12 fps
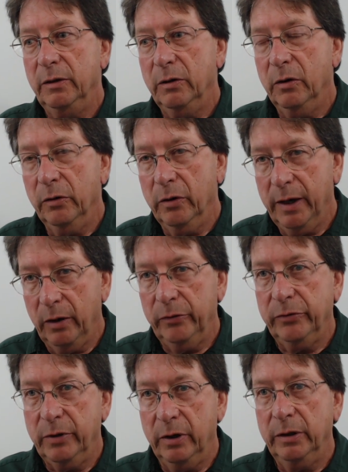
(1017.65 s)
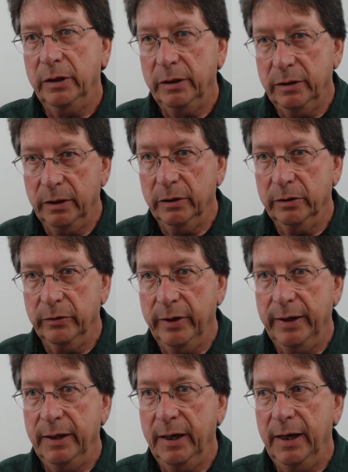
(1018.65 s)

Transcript: her health started to deteriorate,